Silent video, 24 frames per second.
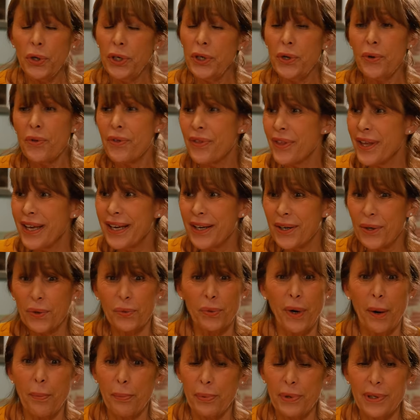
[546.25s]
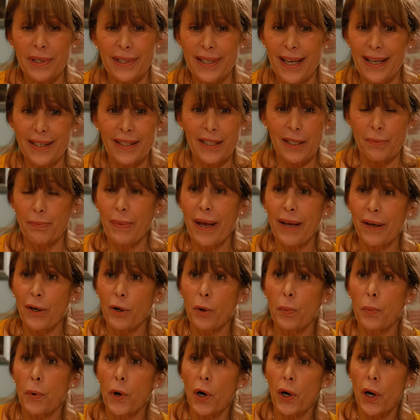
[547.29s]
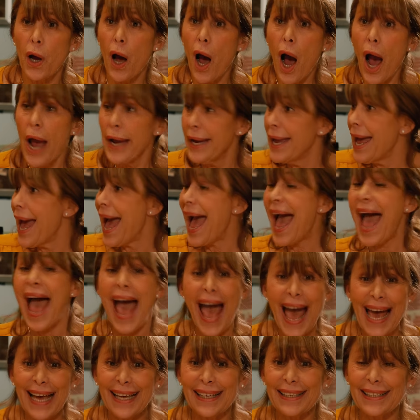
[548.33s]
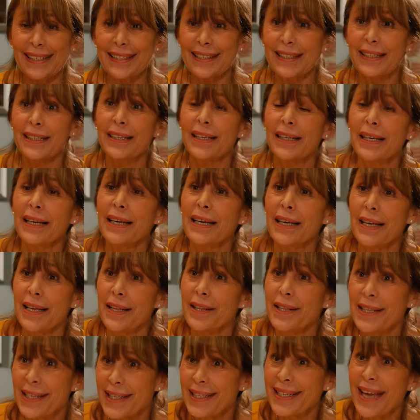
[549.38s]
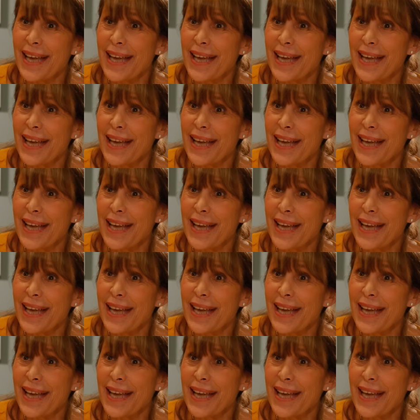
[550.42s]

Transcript: do you think represents Mango Park High and this